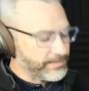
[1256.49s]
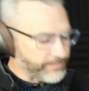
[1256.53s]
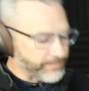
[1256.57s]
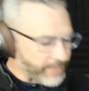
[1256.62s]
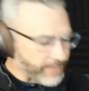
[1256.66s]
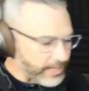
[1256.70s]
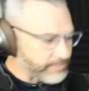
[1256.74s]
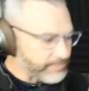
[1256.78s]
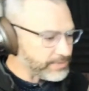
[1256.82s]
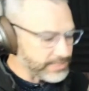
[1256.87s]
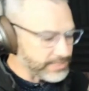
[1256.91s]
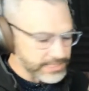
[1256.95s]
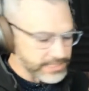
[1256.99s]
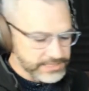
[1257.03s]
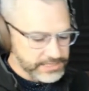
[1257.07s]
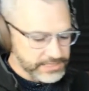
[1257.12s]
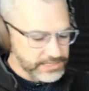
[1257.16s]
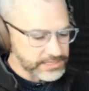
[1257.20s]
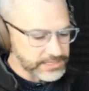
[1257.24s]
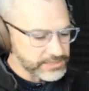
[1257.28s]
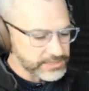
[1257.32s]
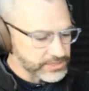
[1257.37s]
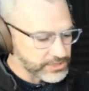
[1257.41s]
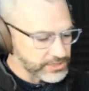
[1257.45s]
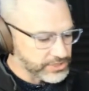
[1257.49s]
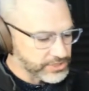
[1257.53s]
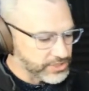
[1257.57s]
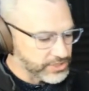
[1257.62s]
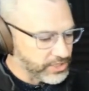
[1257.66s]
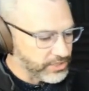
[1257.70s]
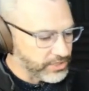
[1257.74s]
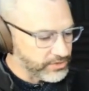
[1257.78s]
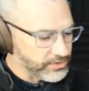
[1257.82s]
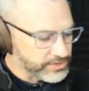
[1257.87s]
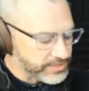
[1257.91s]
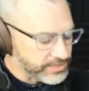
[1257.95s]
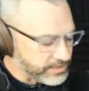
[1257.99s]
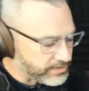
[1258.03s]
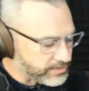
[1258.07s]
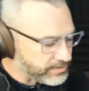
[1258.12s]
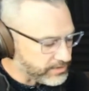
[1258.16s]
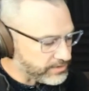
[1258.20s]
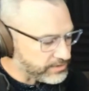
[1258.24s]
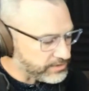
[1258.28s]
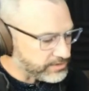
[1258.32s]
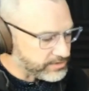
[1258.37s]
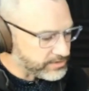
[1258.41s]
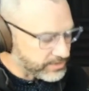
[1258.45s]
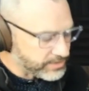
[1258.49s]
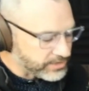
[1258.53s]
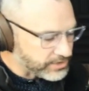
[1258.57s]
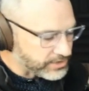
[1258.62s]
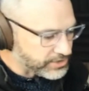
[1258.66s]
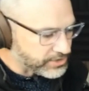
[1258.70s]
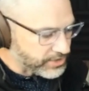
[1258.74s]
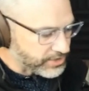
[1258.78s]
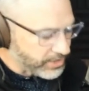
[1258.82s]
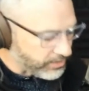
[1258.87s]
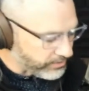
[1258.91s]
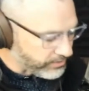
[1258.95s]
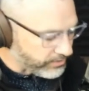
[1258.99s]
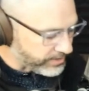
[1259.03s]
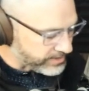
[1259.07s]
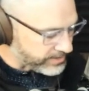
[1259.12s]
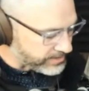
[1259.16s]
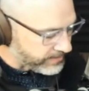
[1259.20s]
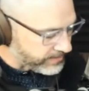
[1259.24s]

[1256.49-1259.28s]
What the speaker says: might be listening to the show is